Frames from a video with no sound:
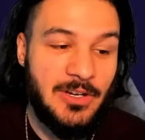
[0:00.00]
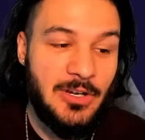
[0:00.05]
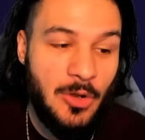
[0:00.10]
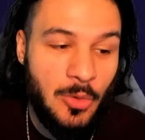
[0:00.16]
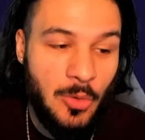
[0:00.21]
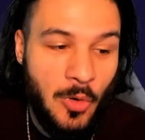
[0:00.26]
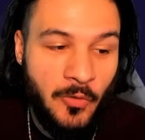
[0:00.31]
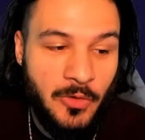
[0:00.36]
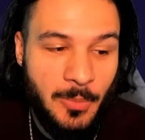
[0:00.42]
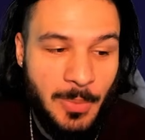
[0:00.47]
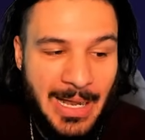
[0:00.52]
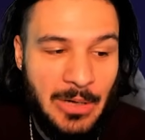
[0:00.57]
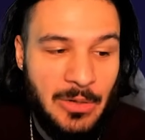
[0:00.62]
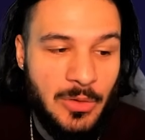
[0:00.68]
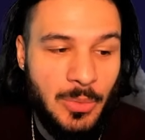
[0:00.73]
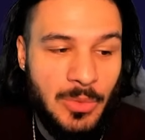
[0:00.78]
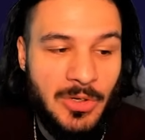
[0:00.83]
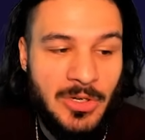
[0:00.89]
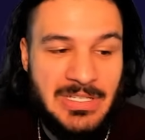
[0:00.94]
you know how
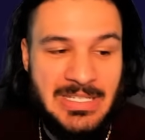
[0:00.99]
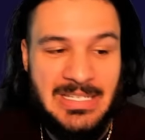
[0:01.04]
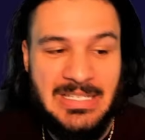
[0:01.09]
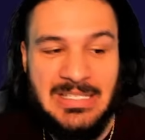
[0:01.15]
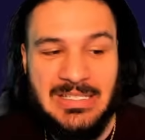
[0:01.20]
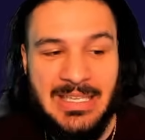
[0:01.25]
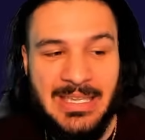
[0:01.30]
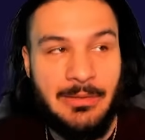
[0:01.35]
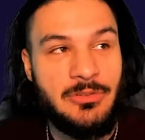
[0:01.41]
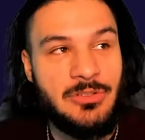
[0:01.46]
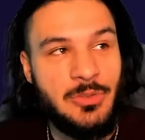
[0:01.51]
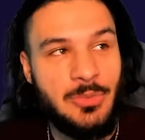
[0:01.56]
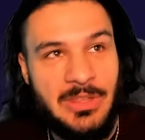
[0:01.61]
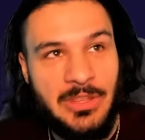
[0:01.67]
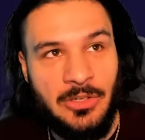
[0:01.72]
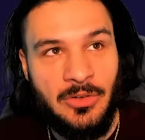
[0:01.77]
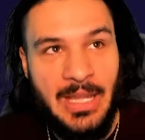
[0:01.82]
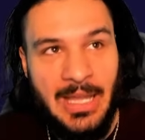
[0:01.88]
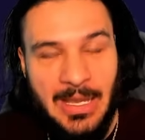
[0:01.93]
Overpower works, it scales
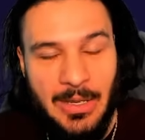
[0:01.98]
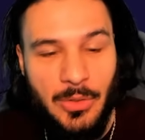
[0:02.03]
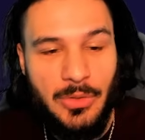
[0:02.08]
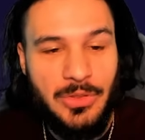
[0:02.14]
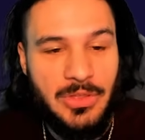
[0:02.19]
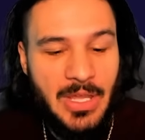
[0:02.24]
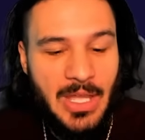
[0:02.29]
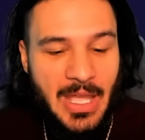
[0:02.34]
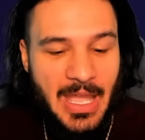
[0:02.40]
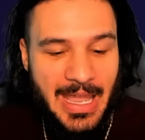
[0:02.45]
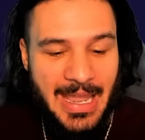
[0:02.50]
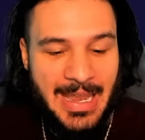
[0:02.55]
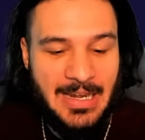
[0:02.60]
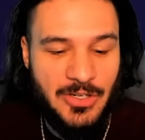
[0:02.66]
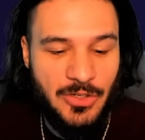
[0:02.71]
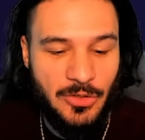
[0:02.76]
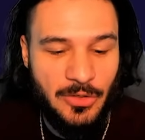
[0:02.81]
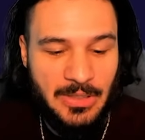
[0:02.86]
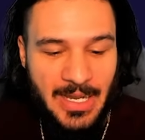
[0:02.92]
with your health
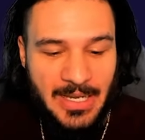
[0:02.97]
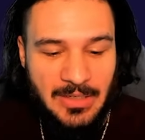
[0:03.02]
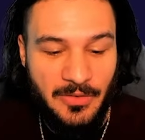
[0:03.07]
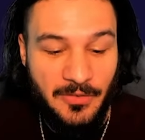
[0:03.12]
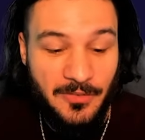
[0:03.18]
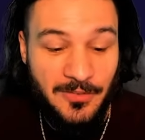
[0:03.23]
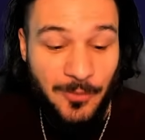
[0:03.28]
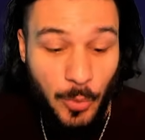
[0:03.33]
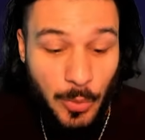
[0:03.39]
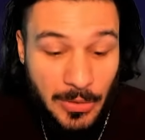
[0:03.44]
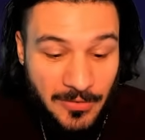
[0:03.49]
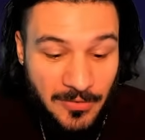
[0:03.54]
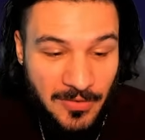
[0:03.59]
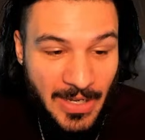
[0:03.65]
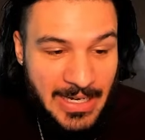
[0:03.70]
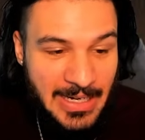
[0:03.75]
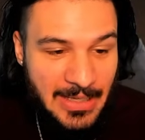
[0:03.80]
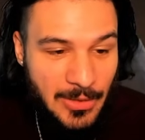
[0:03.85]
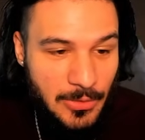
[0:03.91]
and your kind of
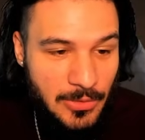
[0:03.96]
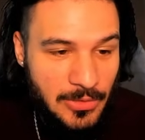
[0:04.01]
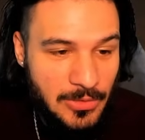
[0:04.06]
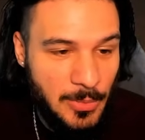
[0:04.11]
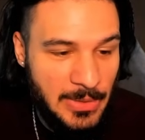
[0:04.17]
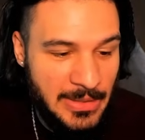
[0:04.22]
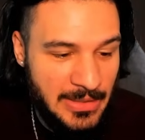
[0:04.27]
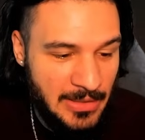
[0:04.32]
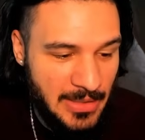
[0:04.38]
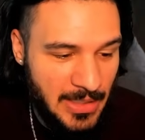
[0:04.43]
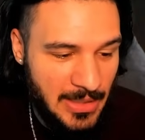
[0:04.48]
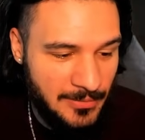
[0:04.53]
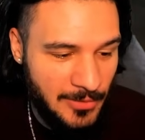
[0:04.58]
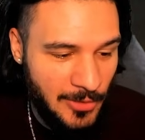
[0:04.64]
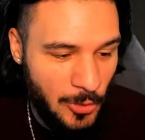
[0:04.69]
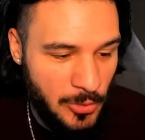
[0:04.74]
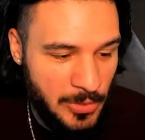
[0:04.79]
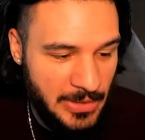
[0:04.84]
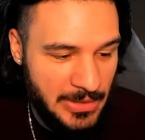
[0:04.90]
fortified health. We can kind
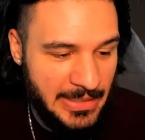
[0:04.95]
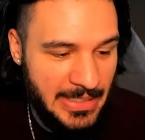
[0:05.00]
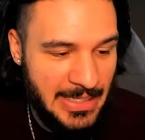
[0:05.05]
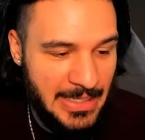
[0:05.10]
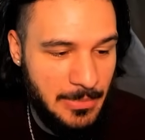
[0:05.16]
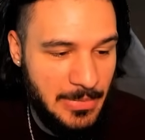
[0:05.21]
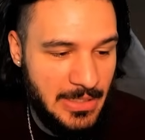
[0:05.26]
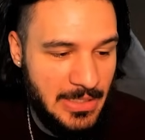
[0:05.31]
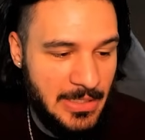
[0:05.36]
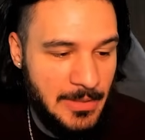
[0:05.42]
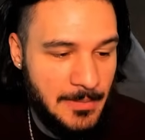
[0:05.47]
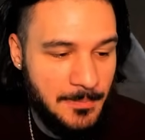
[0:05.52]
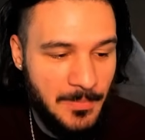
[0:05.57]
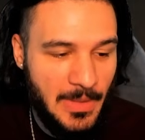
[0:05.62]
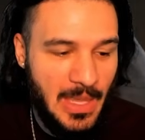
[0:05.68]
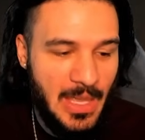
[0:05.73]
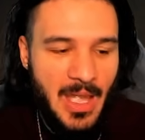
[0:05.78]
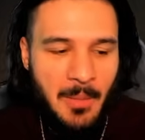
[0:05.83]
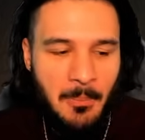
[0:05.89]
of go in game here.
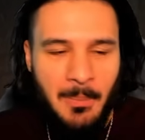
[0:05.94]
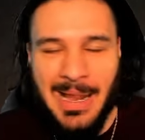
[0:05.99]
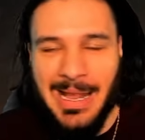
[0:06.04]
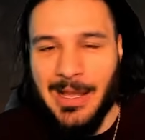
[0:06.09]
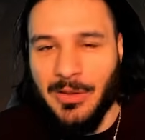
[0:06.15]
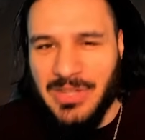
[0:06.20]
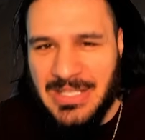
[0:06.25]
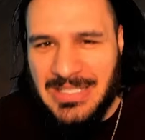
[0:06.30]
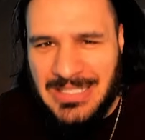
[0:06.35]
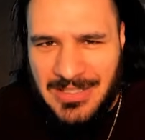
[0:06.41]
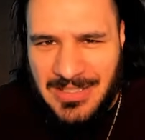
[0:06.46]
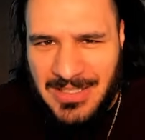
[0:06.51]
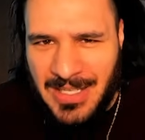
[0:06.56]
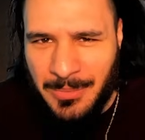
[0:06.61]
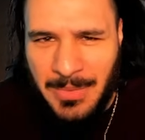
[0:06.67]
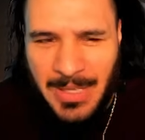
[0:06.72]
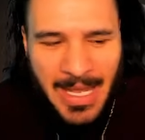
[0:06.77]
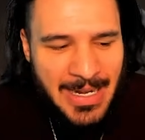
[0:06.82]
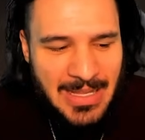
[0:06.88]
My health isn't
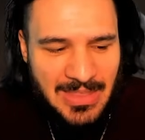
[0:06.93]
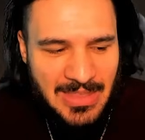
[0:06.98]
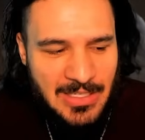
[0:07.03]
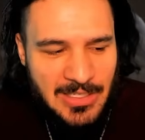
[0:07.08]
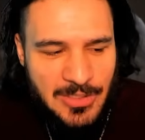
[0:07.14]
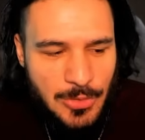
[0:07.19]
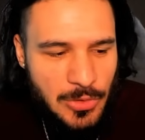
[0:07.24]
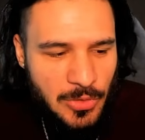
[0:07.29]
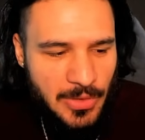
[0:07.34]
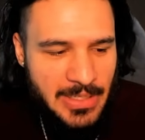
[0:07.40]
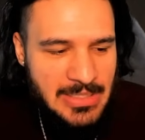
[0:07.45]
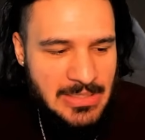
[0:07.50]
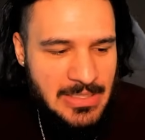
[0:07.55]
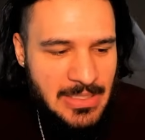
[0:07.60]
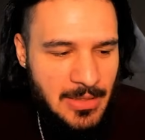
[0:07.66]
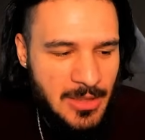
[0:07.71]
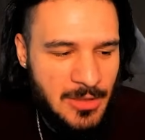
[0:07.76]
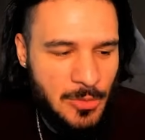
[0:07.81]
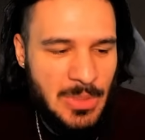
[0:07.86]
anything too
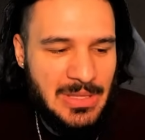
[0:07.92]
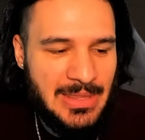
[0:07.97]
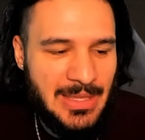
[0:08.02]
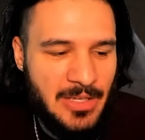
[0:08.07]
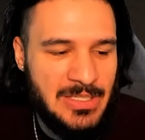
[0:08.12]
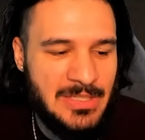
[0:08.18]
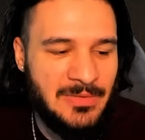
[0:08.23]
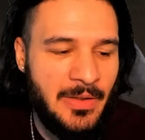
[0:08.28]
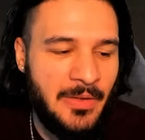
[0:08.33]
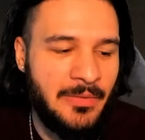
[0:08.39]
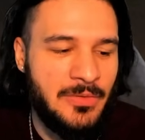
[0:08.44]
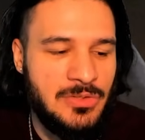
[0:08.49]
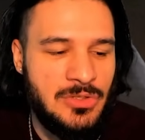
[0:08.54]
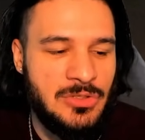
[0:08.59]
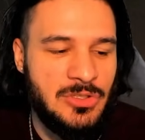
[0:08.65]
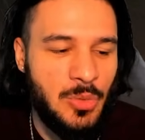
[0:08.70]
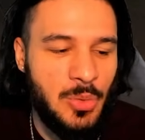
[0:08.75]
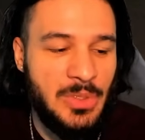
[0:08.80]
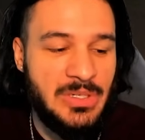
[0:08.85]
crazy,
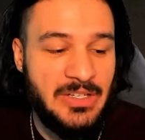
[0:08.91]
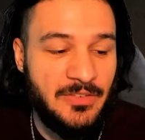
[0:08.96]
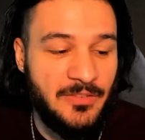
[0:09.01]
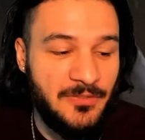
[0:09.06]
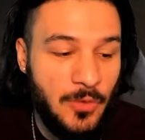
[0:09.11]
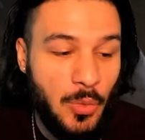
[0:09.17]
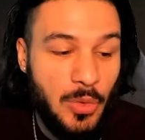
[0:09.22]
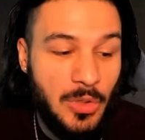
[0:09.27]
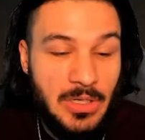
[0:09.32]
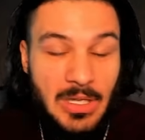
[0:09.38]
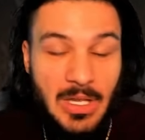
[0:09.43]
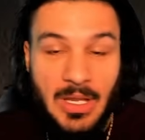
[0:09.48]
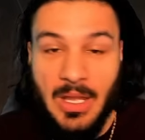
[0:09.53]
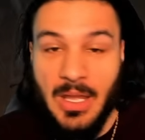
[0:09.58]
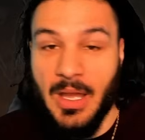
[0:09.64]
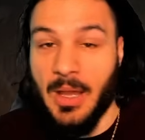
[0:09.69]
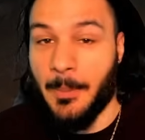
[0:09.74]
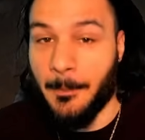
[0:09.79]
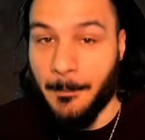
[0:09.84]
3,524,
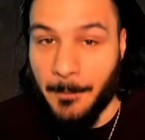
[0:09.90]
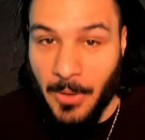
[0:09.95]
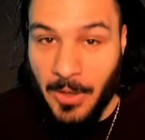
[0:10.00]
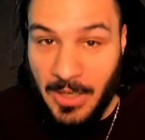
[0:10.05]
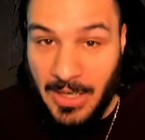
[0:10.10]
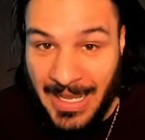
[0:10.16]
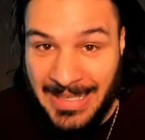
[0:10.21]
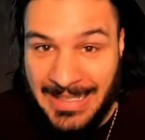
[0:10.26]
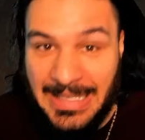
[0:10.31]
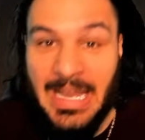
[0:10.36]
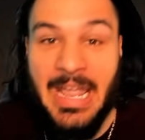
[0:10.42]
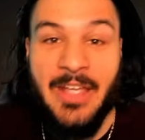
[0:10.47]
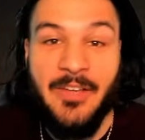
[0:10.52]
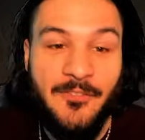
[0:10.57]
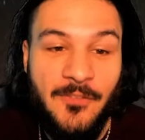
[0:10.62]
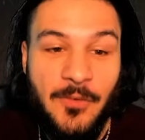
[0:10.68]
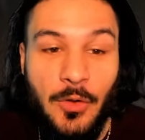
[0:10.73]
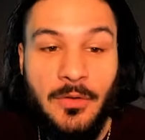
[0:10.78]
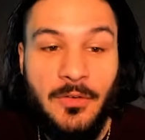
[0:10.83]
but I get a
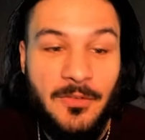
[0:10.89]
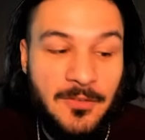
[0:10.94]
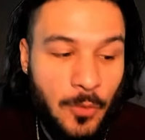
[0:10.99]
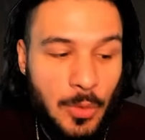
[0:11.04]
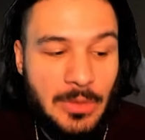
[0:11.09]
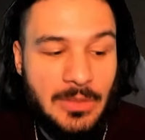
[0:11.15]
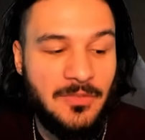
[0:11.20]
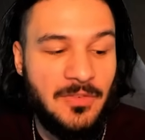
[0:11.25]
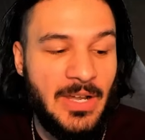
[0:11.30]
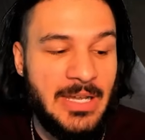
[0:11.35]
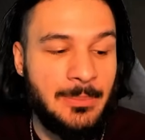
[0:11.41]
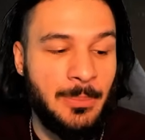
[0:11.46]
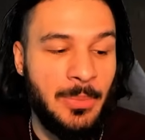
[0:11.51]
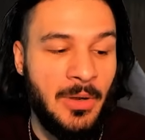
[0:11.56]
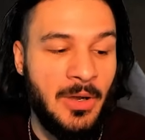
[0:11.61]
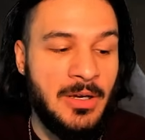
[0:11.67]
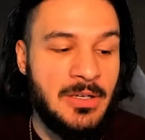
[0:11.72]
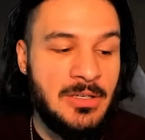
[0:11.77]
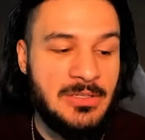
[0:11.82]
full fortified
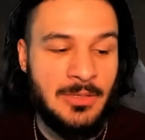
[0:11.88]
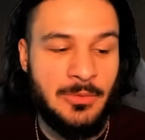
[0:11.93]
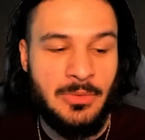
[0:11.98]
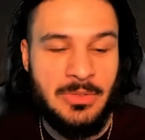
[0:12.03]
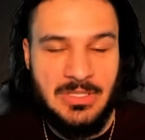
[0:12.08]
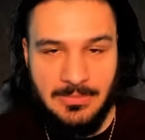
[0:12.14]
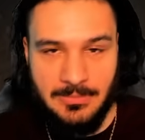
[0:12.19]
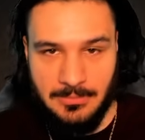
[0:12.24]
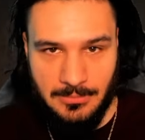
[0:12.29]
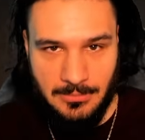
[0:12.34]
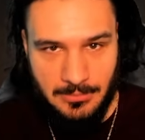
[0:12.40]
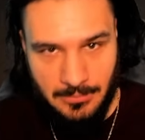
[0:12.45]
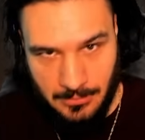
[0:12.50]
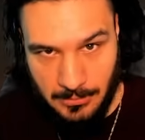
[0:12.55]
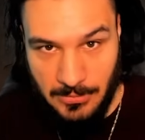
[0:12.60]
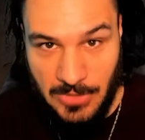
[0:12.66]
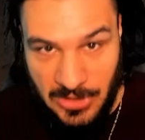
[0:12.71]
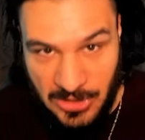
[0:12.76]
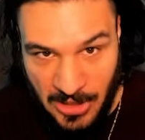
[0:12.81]
bar, so it's
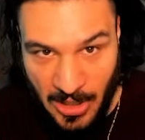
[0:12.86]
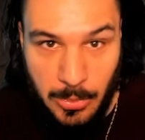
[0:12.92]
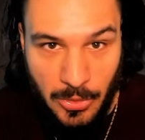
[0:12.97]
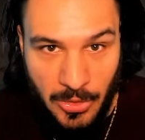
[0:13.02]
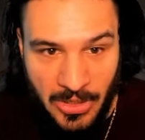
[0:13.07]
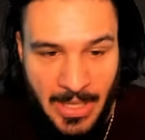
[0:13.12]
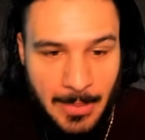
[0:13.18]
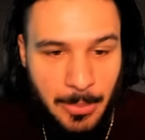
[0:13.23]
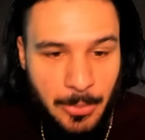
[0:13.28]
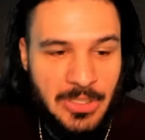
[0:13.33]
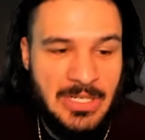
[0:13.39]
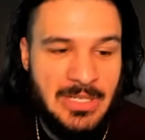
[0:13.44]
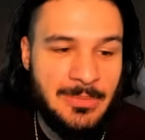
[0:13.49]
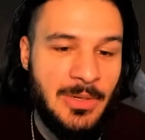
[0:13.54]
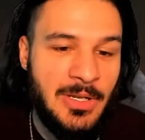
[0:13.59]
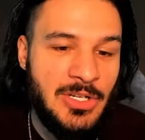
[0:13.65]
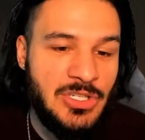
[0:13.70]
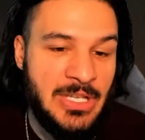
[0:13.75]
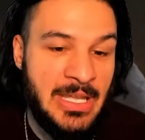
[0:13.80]
double that pretty
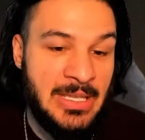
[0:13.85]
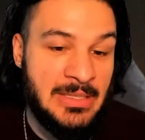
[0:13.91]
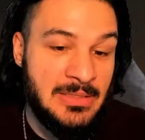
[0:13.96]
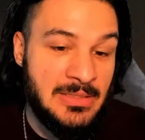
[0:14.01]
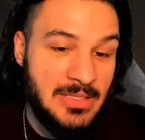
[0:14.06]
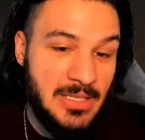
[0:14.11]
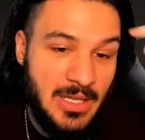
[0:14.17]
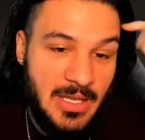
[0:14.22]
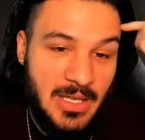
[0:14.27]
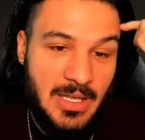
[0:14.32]
much. And